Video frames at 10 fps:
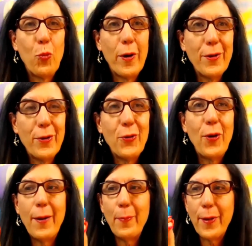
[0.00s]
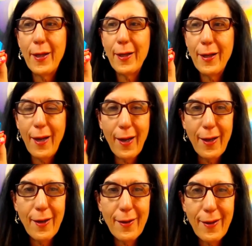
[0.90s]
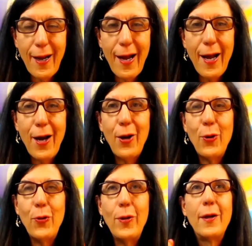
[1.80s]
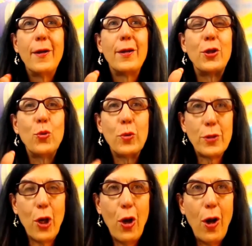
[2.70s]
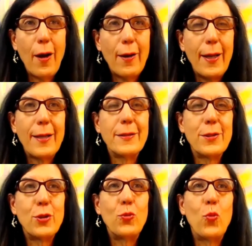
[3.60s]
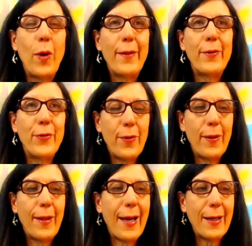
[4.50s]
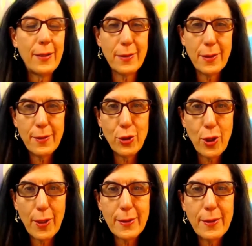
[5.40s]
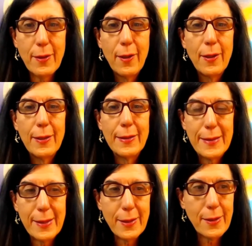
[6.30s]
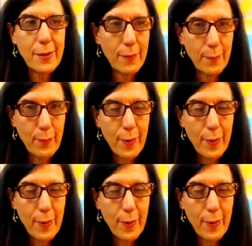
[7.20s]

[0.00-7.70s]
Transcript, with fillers: where you grew up and, and how you were taught as to whether that is a just system